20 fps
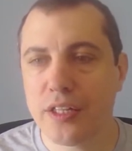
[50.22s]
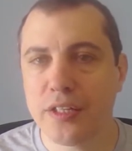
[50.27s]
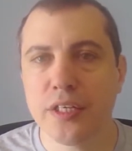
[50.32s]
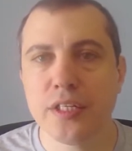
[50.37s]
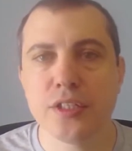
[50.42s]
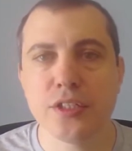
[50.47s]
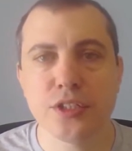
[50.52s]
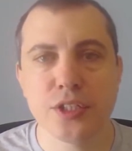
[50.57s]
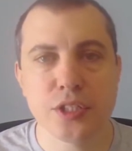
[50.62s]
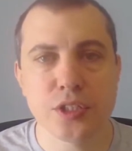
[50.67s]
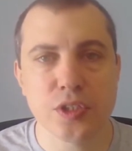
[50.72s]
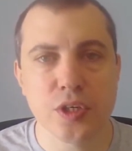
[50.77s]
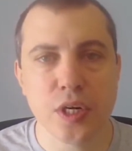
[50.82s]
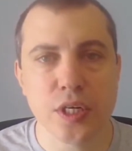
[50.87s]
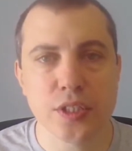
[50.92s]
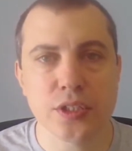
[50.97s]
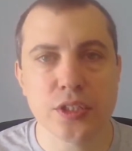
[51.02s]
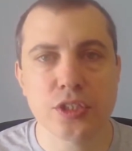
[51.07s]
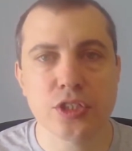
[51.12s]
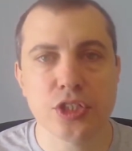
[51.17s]
I think
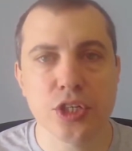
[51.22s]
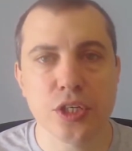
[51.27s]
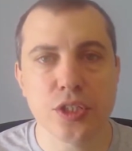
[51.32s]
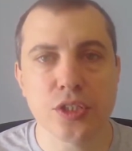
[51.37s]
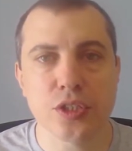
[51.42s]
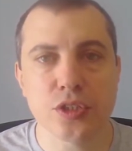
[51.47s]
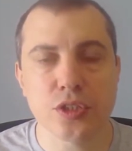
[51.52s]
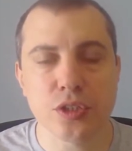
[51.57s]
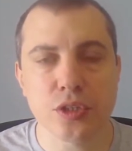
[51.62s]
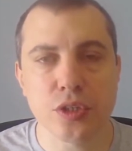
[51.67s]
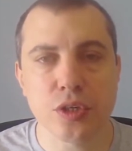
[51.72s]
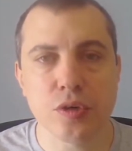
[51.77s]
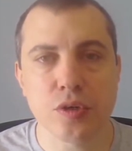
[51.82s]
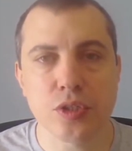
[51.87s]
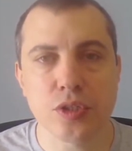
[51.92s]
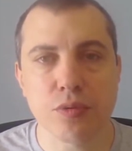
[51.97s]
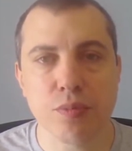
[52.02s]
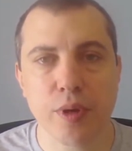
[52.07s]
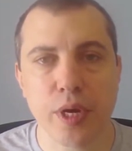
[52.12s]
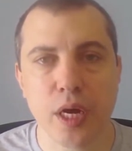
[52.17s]
decentralized exchanges are
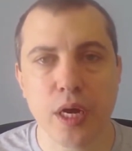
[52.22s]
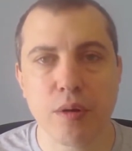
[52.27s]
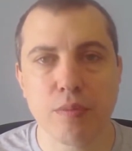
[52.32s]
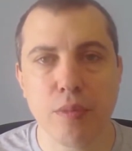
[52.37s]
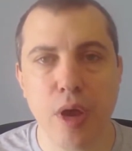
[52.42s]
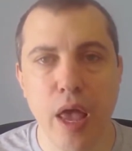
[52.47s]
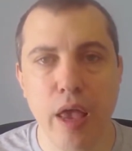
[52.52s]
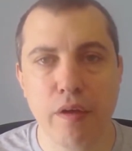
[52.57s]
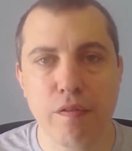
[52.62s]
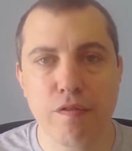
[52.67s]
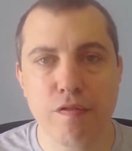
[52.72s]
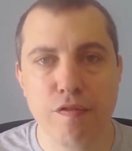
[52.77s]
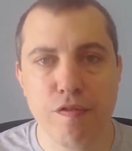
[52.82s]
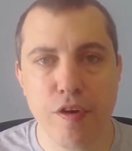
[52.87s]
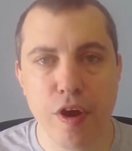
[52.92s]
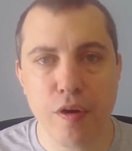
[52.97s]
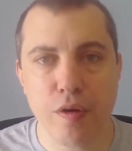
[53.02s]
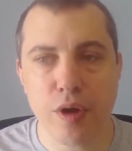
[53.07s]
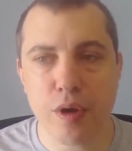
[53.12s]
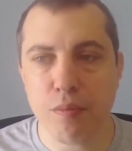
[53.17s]
going to become a
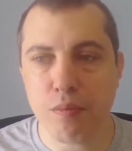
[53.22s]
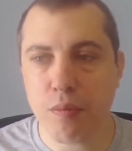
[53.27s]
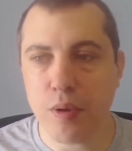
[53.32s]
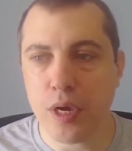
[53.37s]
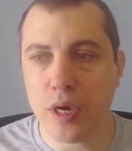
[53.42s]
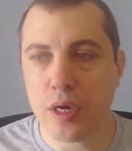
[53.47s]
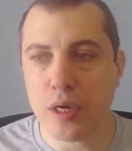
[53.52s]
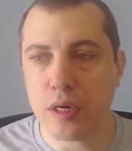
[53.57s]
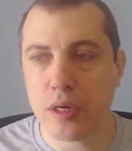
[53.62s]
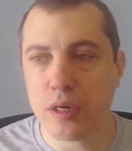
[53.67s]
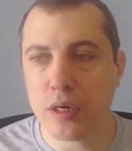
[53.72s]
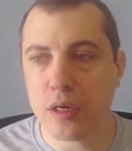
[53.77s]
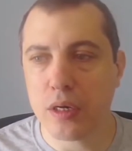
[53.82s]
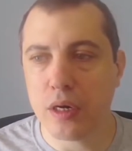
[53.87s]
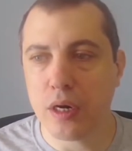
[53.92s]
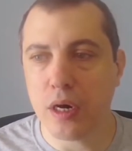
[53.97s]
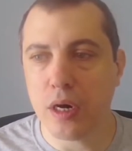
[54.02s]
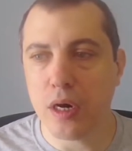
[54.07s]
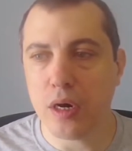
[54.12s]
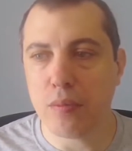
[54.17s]
very big
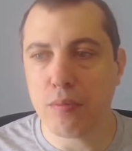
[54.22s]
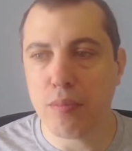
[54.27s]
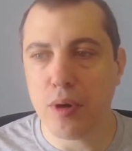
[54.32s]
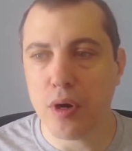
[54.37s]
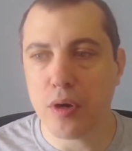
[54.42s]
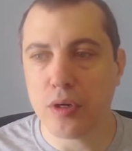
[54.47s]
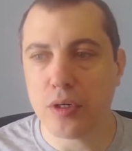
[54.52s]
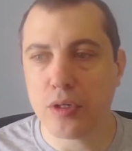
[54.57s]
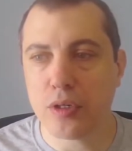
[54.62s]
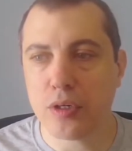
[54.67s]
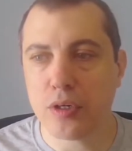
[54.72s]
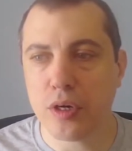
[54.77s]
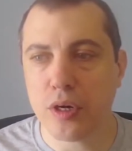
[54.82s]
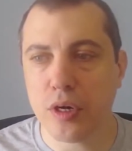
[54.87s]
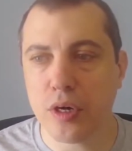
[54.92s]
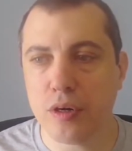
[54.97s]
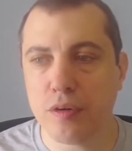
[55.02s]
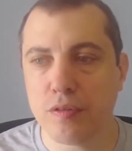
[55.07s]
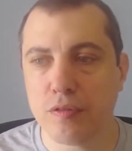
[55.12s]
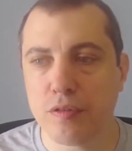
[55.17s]
part
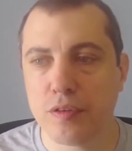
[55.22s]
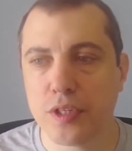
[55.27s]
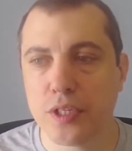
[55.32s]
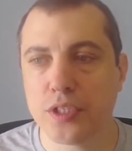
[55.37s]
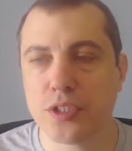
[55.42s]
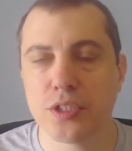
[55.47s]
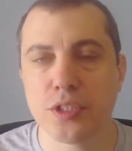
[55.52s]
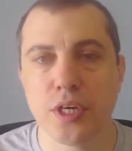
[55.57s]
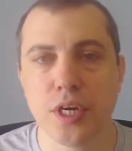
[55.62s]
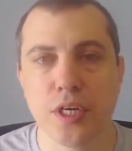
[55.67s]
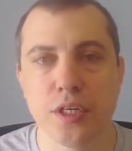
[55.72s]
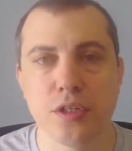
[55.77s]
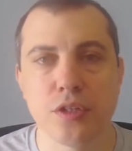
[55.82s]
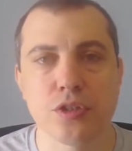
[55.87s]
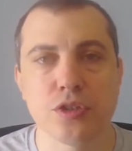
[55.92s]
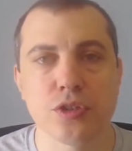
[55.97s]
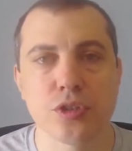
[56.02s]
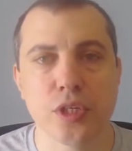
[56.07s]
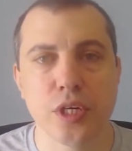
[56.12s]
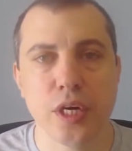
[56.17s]
of this
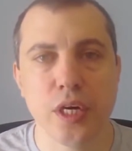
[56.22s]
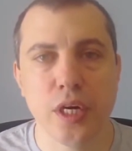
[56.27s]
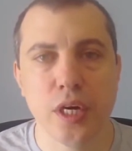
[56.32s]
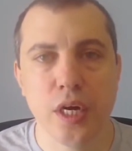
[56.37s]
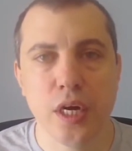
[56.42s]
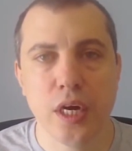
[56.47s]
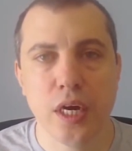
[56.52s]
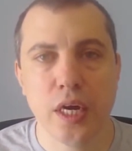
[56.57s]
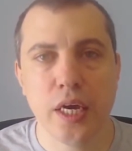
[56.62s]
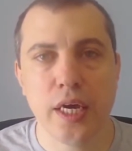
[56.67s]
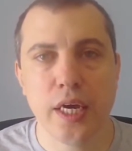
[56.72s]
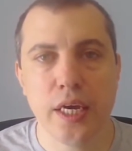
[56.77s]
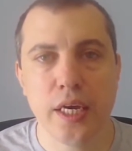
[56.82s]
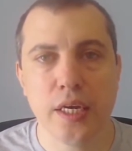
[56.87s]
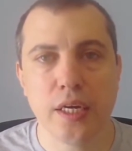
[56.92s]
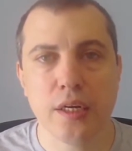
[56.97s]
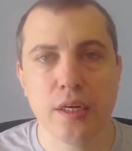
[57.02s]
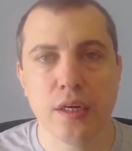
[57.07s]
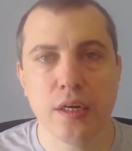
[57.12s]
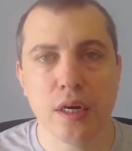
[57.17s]
industry
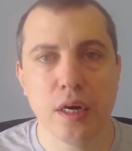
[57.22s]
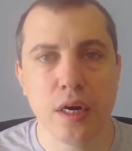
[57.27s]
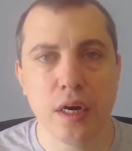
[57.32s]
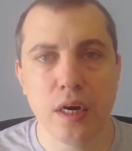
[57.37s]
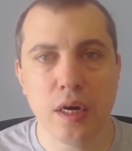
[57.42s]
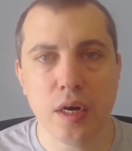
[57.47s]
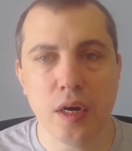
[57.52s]
in